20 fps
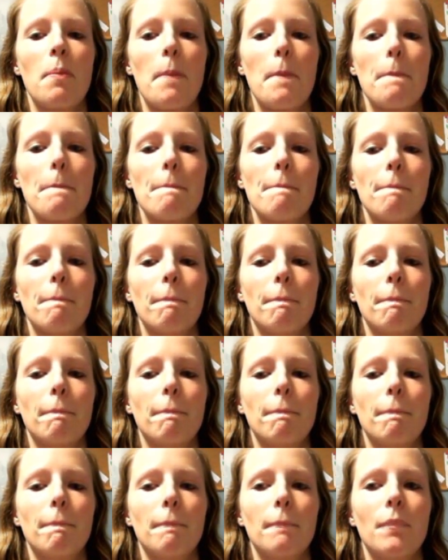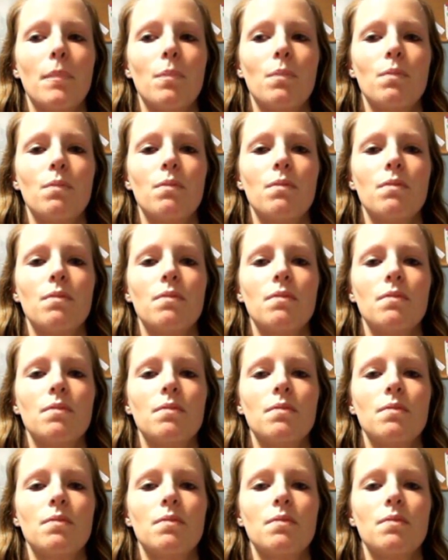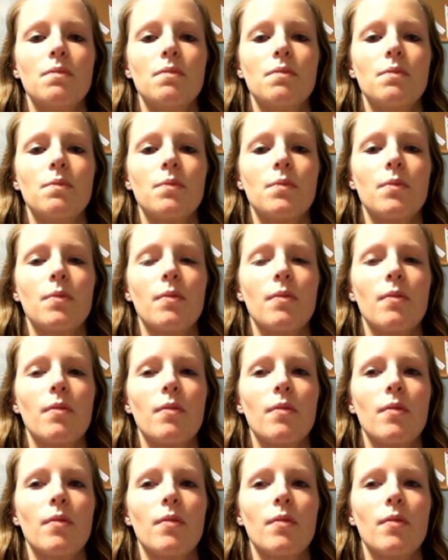Nobody speaks.